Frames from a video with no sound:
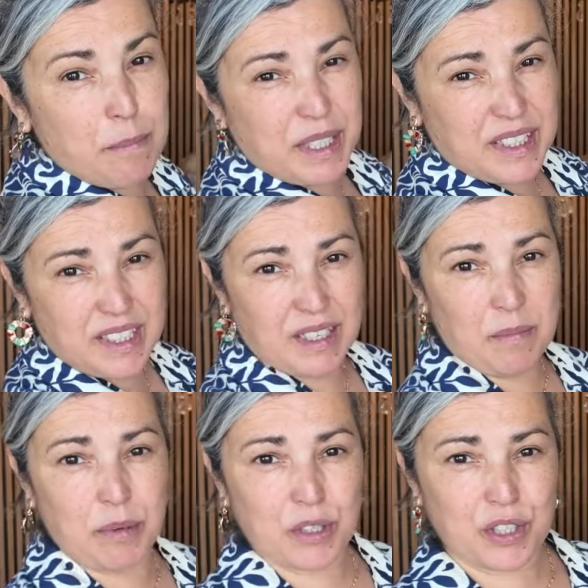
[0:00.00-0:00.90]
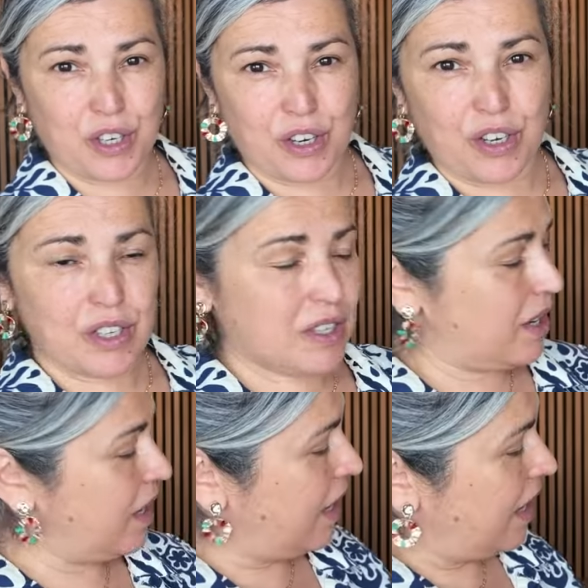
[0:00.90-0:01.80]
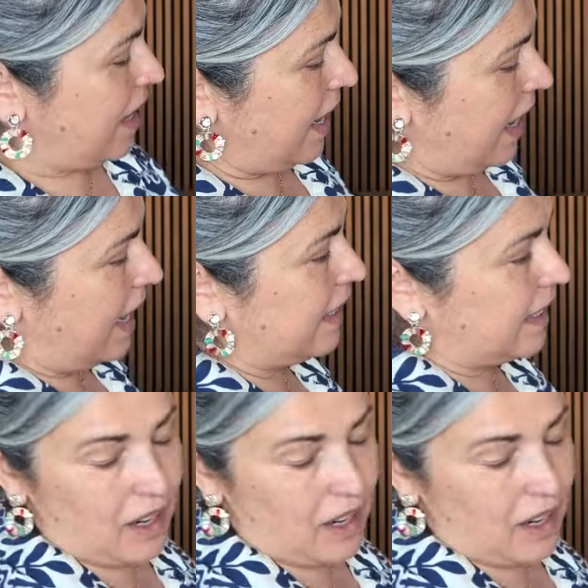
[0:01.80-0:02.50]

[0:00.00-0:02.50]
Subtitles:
pretty simple skirt, and